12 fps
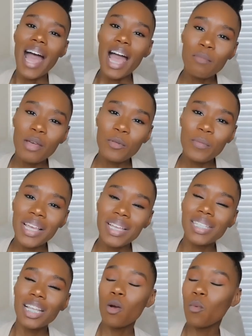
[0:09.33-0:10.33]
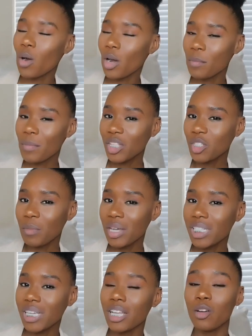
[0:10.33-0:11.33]
Hi Battle Bays, and welcome back to
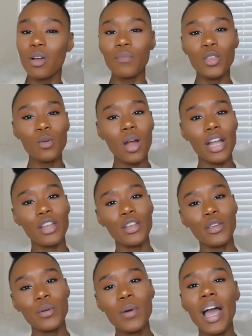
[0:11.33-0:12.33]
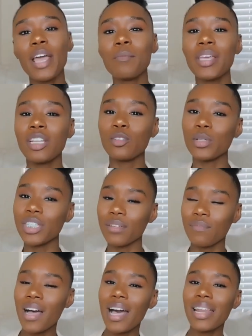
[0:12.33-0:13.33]
my channel. If you are new, I am
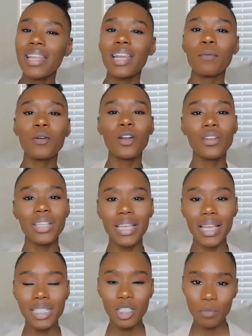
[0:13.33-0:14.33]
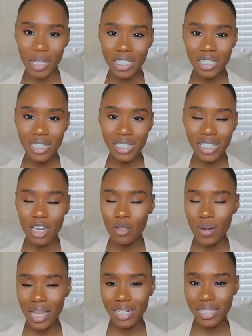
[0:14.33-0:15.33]
Andreashavon, and I'm currently a specialist in the
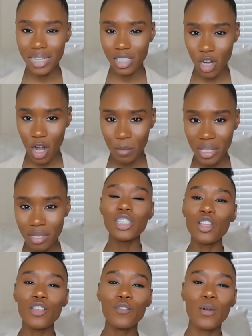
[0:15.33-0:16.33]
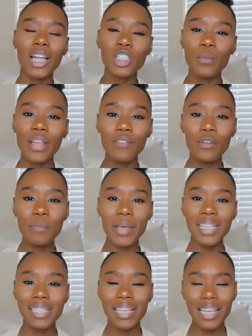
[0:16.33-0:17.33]
United States Army. So you've graduated from
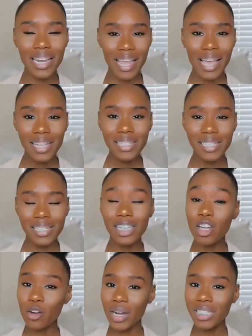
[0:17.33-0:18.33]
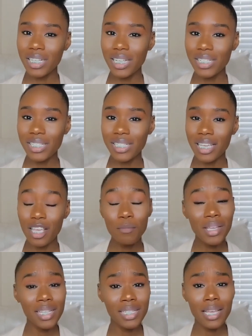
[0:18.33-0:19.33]
basic and AIT. Congratulations again,
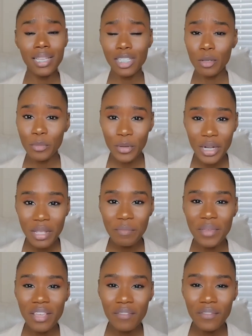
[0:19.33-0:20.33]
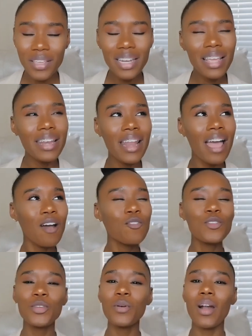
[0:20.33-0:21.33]
because that is a pretty big feat, and
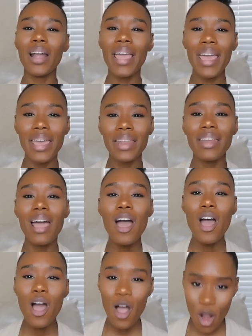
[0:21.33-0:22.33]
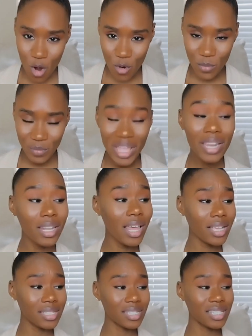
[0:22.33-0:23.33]
now you are headed home.
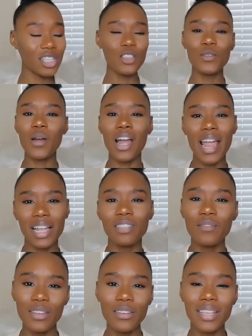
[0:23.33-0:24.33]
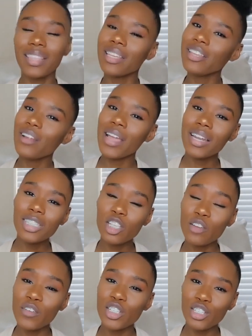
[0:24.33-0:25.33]
Unless you are active duty, then you're heading
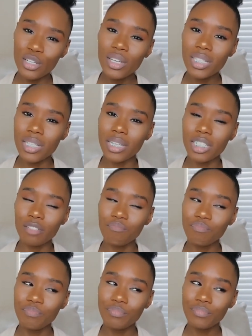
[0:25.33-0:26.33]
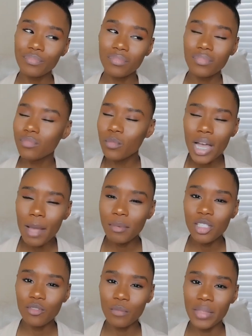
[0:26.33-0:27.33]
to your first duty station. What
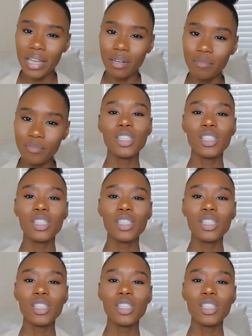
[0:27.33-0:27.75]
happens from there?